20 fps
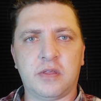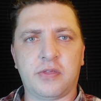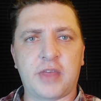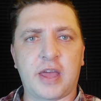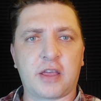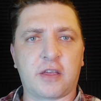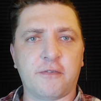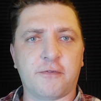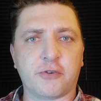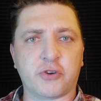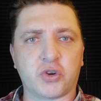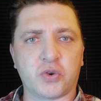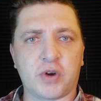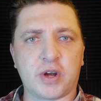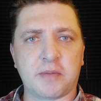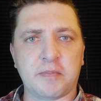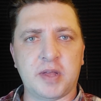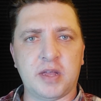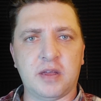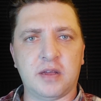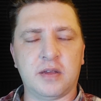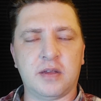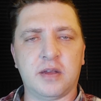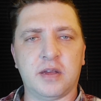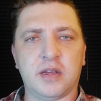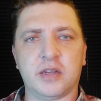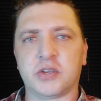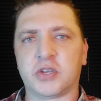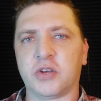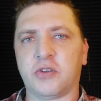Thank you for joining me.
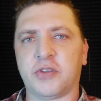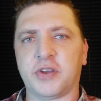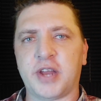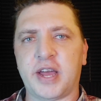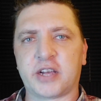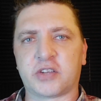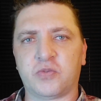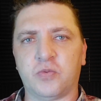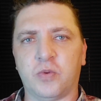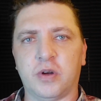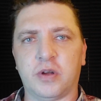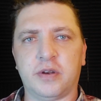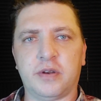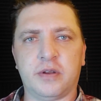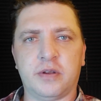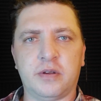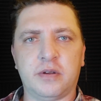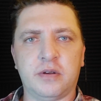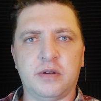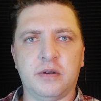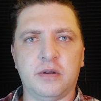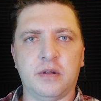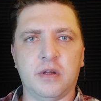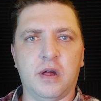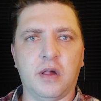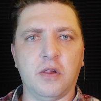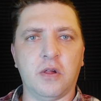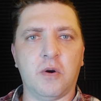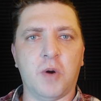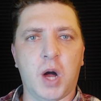Until the next one,
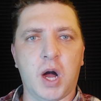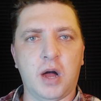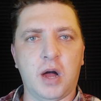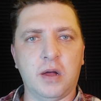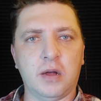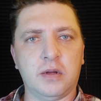aloha.